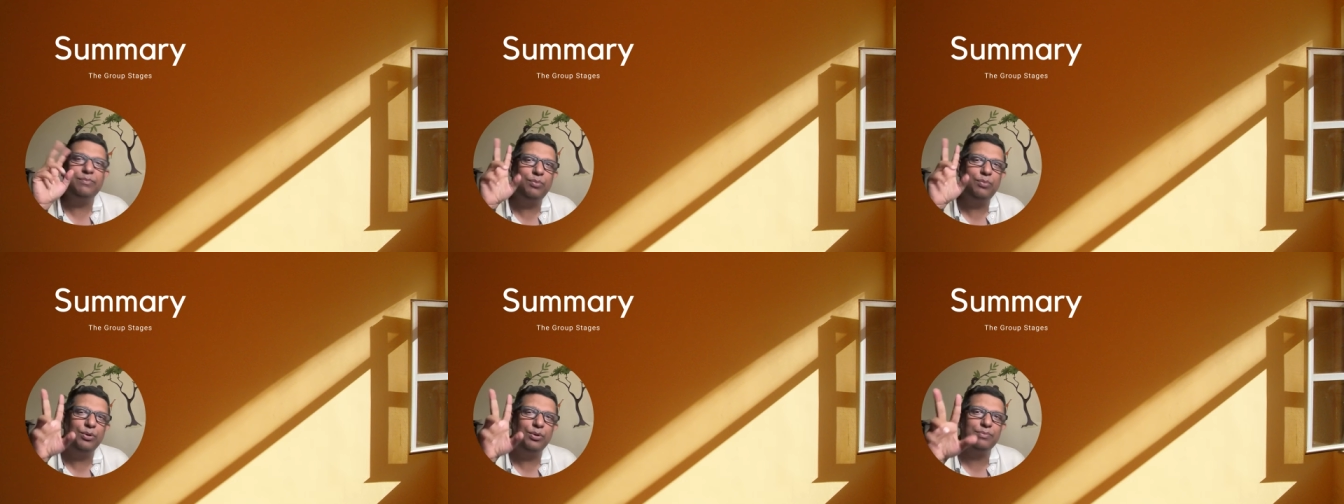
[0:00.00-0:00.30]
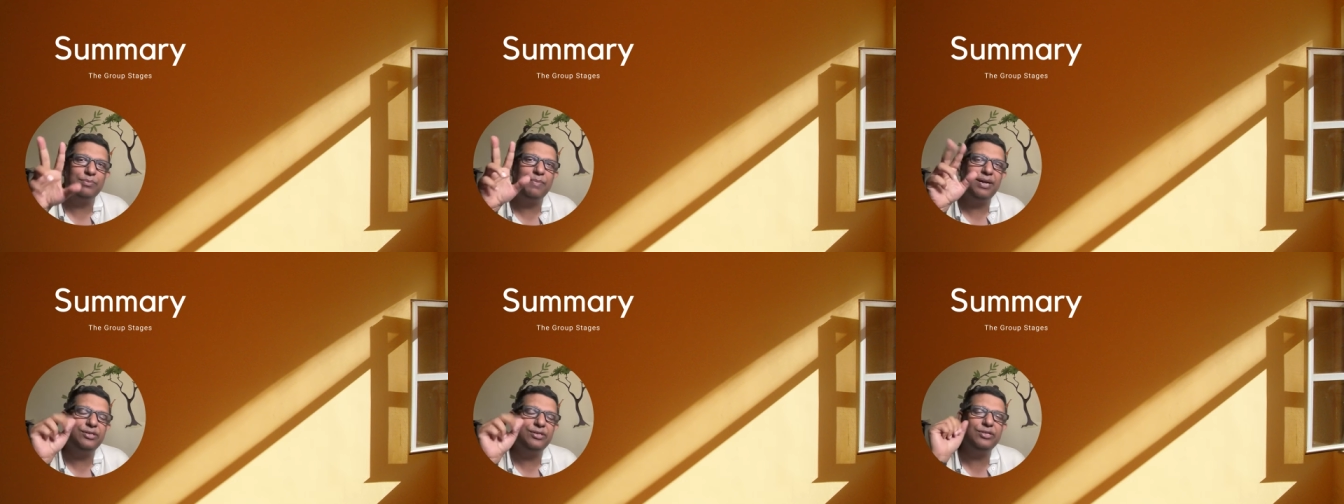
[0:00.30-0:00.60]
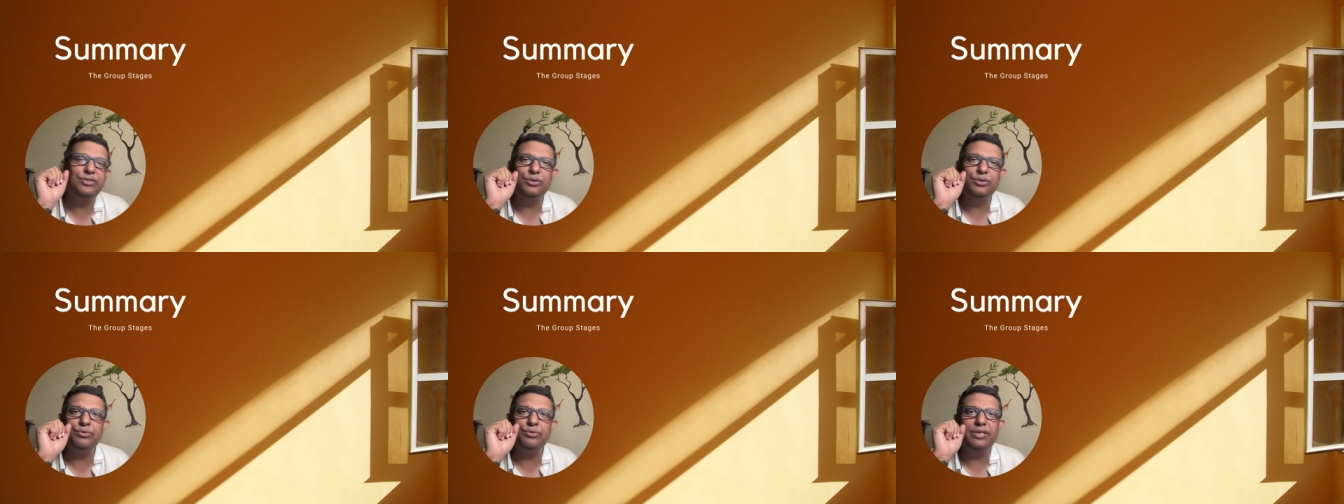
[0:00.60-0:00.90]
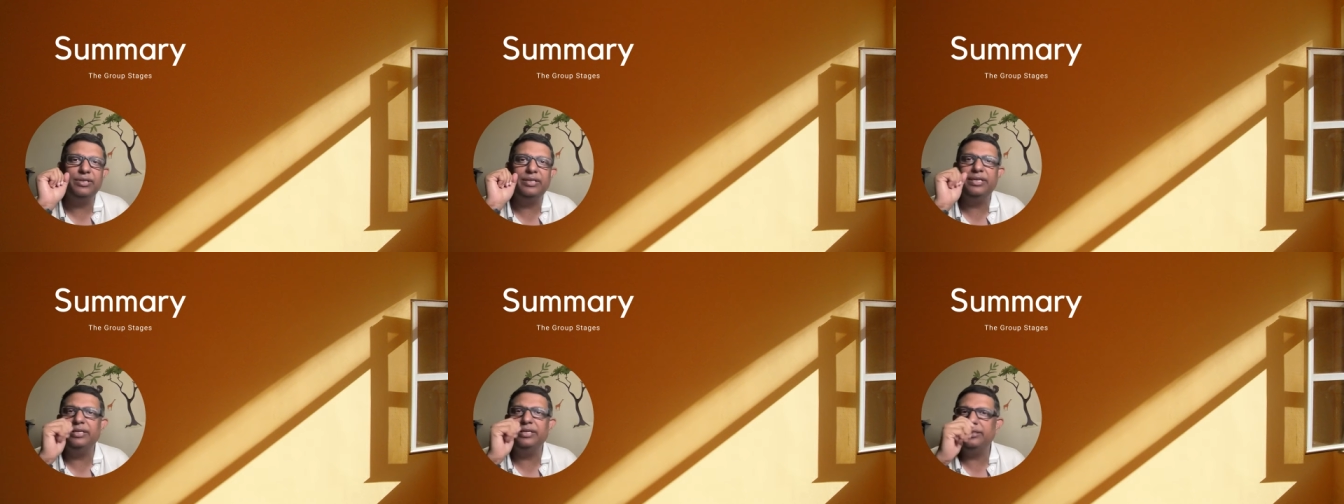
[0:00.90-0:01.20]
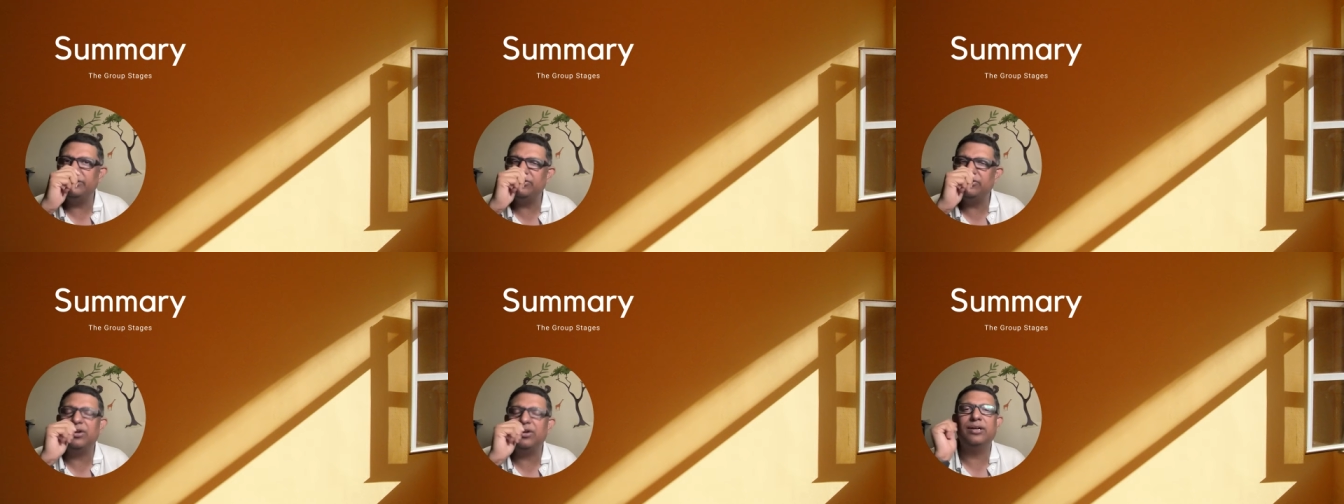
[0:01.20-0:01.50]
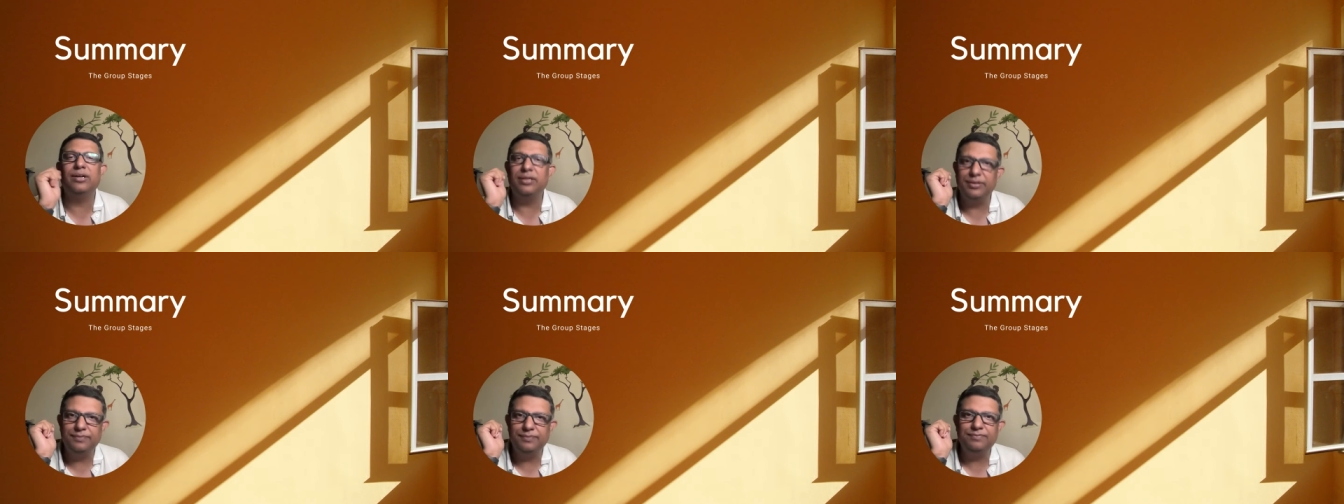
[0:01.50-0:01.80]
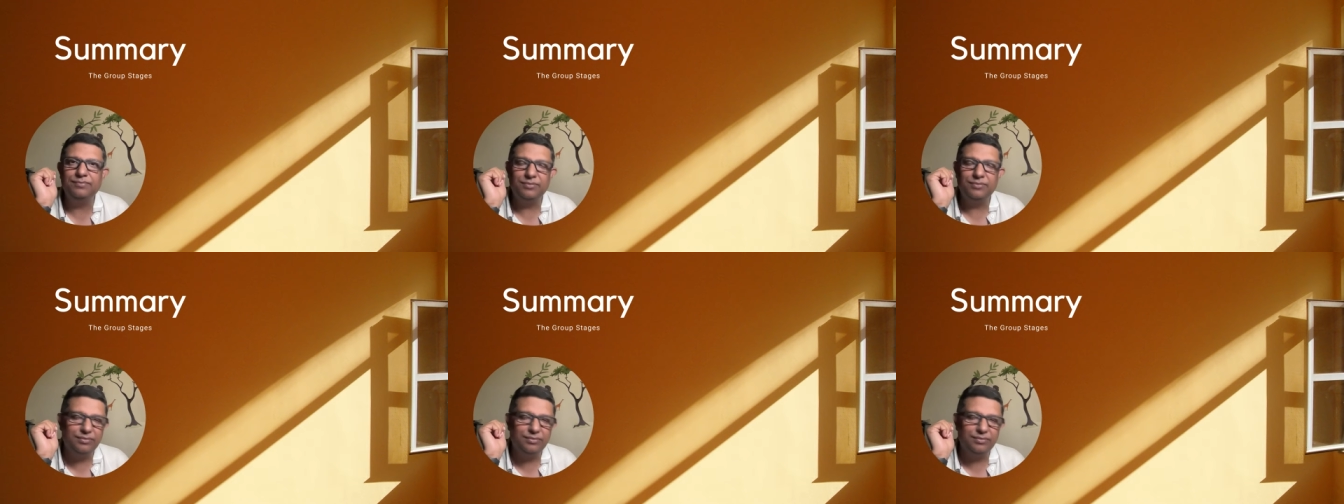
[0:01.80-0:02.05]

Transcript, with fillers: in both matches you really struggled.